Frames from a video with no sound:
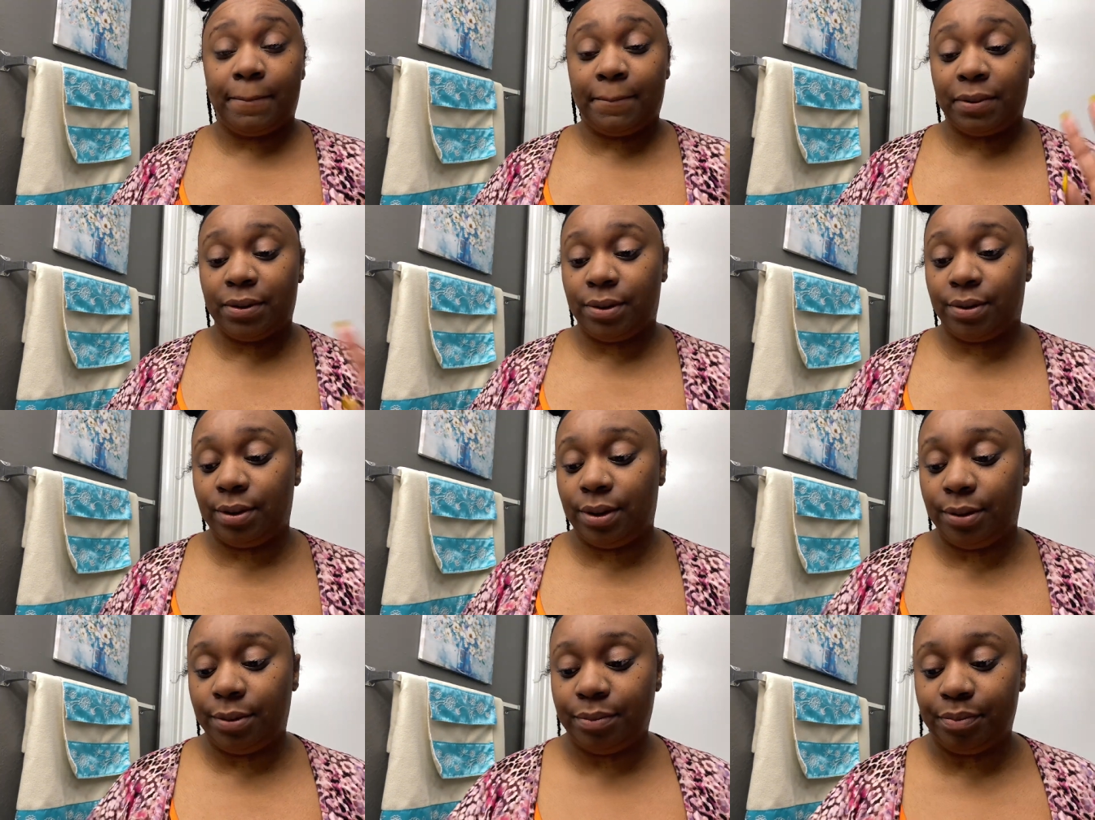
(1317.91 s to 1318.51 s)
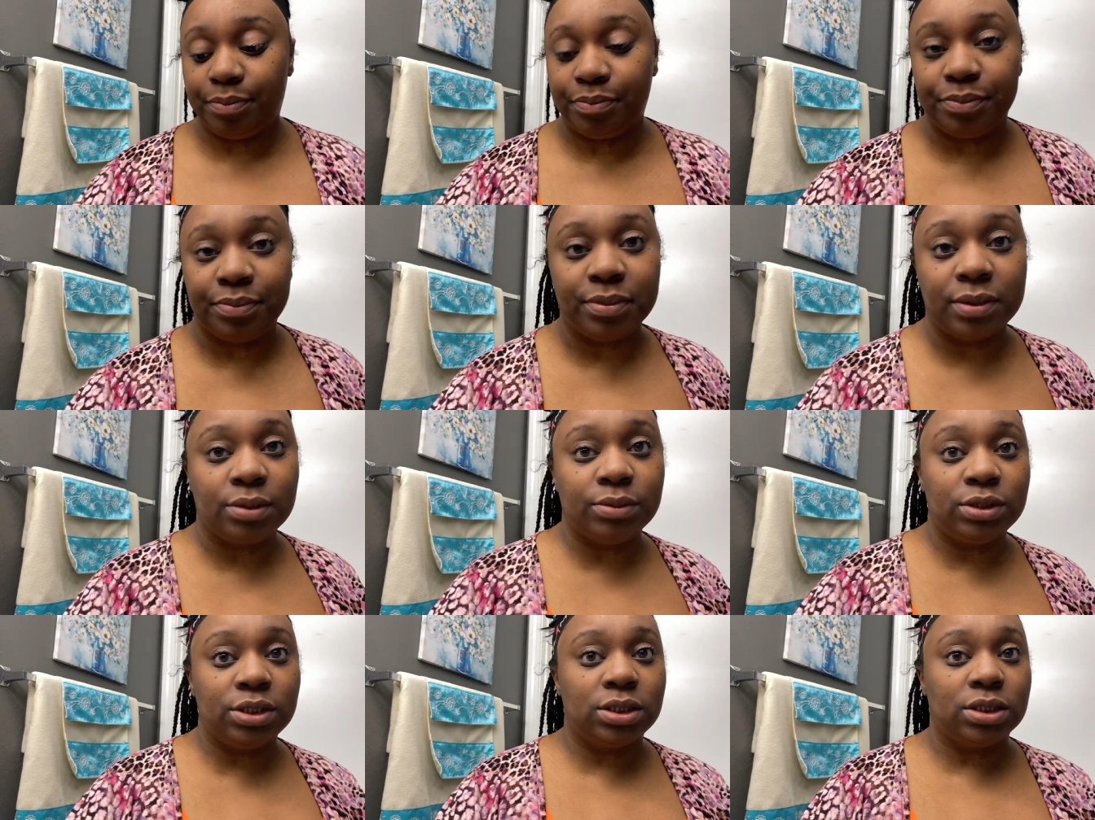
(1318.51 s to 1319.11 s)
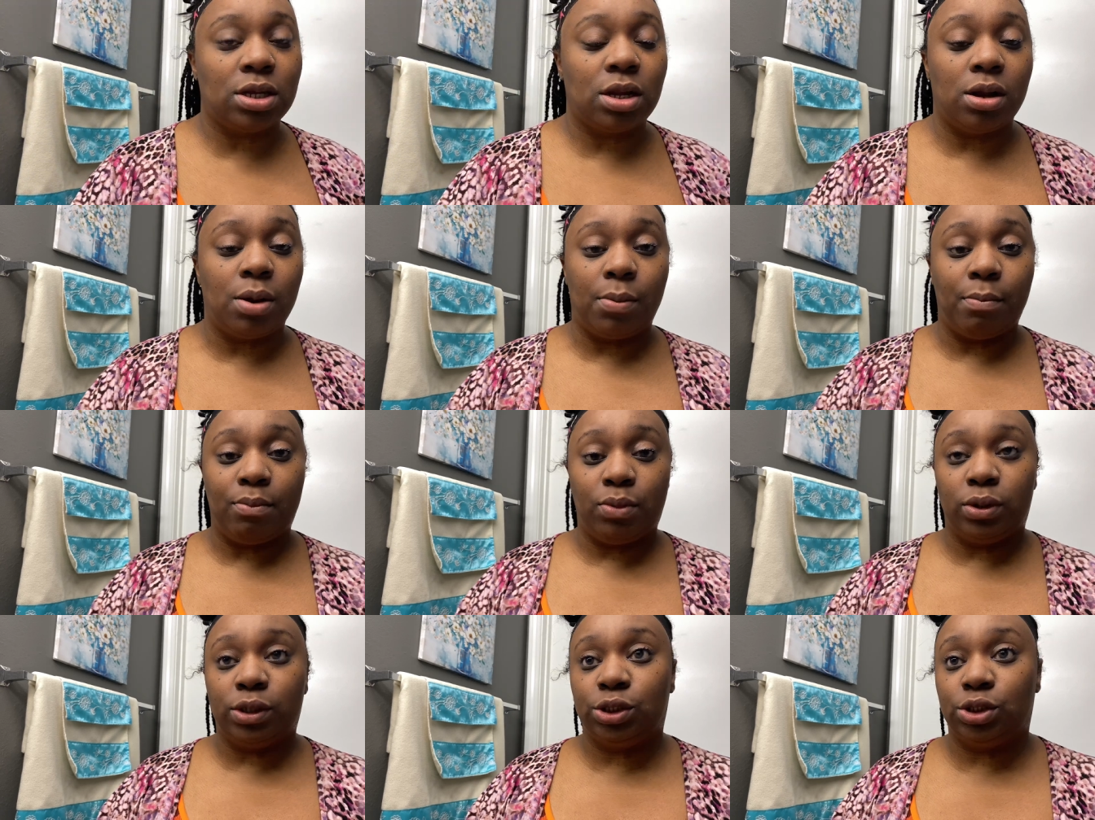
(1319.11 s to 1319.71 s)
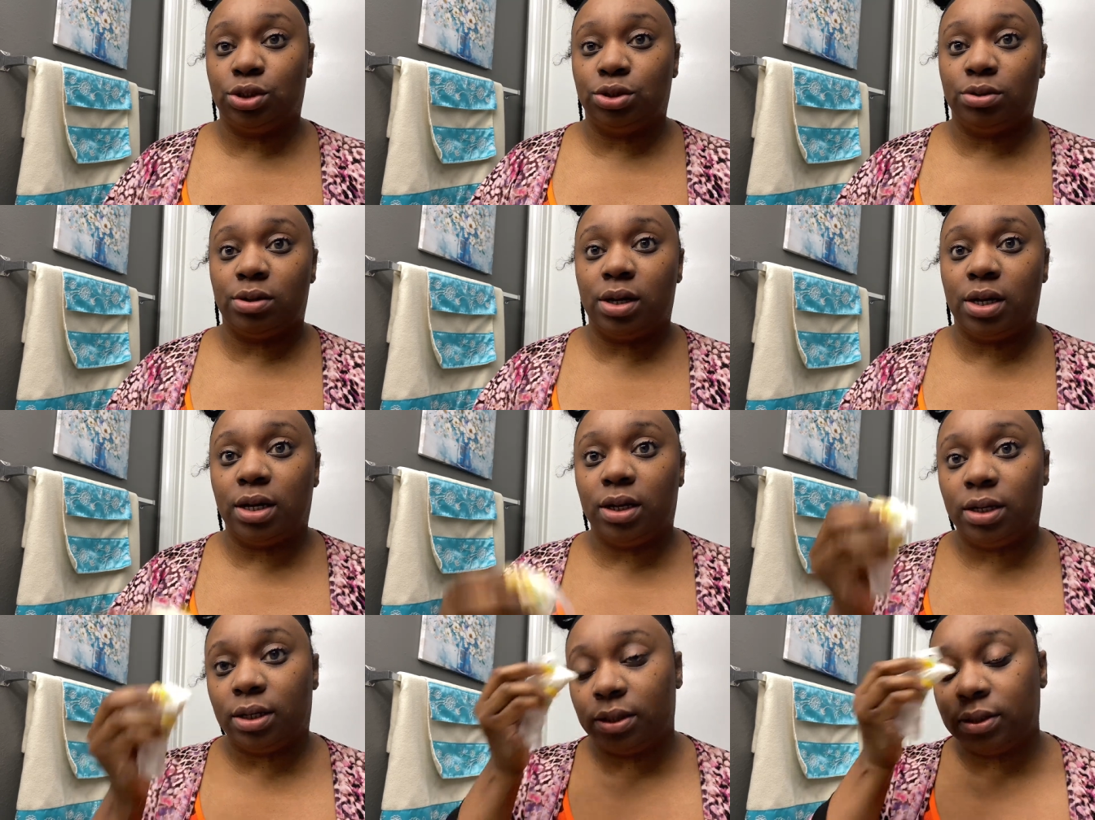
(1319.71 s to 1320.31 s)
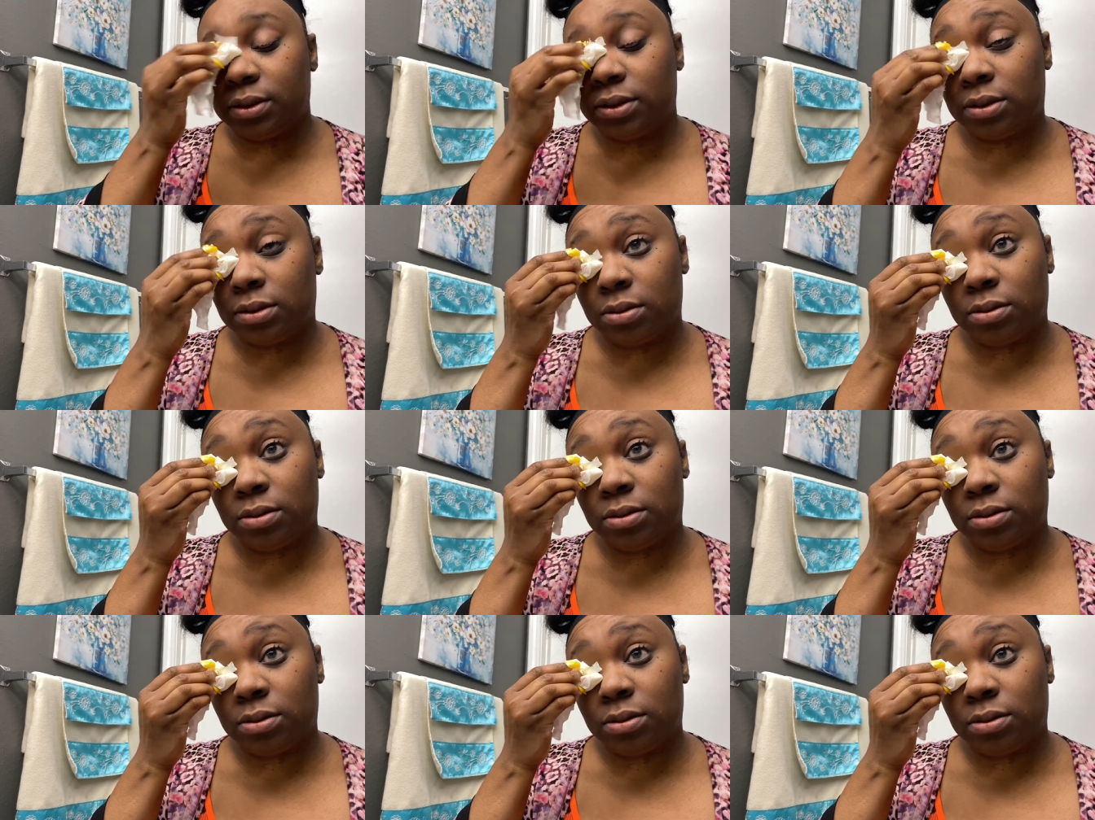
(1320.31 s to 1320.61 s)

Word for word: period. We're just gonna moisturize.